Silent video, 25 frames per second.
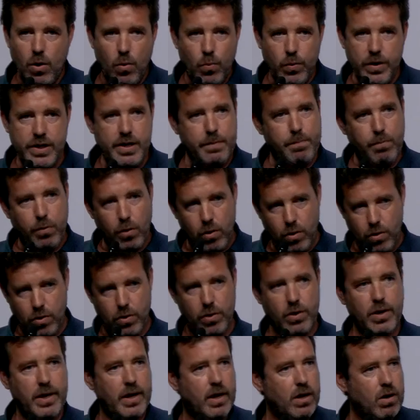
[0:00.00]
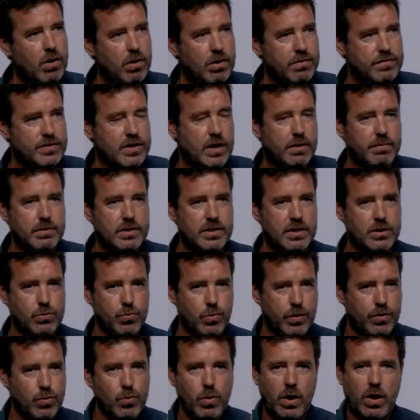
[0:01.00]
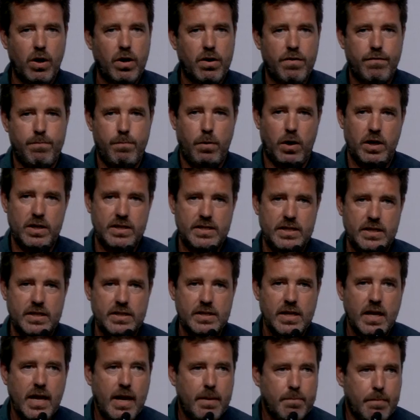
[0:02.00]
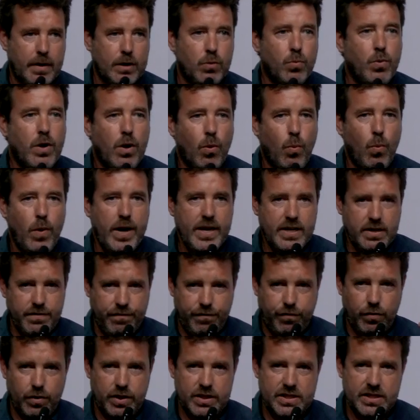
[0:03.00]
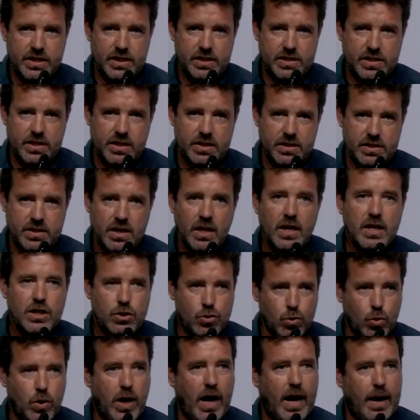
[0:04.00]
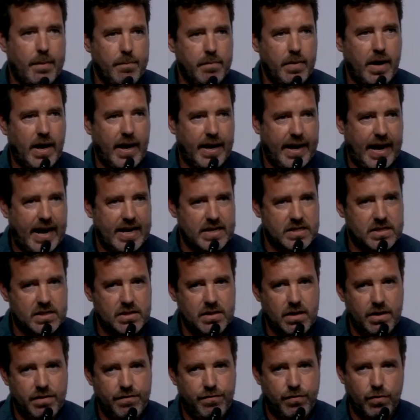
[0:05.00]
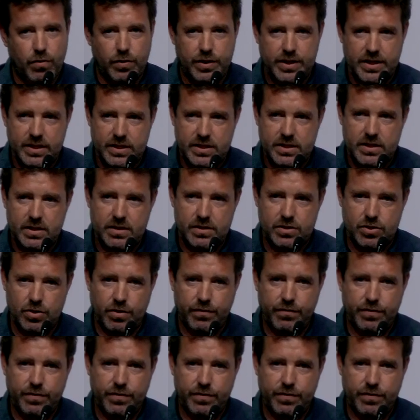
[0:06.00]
We deploy a lot of services, we do a lot of policies, but we are waiting for the citizens to come and ask for these, so,